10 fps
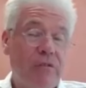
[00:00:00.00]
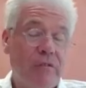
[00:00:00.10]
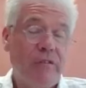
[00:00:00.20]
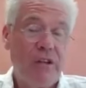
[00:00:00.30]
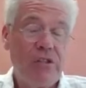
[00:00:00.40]
of
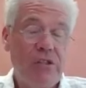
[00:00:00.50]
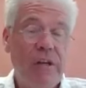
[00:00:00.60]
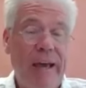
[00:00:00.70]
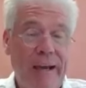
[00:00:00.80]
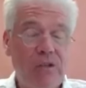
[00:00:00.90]
inflation
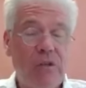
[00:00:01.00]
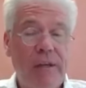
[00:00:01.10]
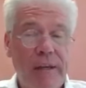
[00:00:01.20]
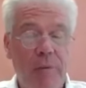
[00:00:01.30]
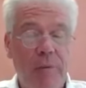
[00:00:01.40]

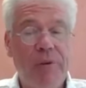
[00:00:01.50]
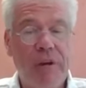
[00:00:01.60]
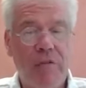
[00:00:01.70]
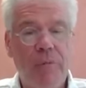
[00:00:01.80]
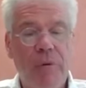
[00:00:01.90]
actually help the
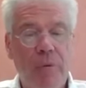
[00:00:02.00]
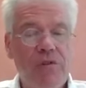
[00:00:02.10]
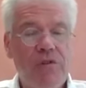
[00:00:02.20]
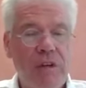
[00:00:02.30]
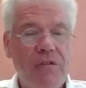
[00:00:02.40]
government with
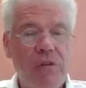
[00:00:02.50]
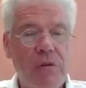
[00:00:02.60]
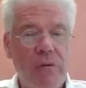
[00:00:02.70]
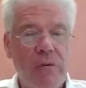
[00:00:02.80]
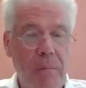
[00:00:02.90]
its deficit,
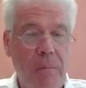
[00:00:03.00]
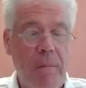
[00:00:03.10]
right?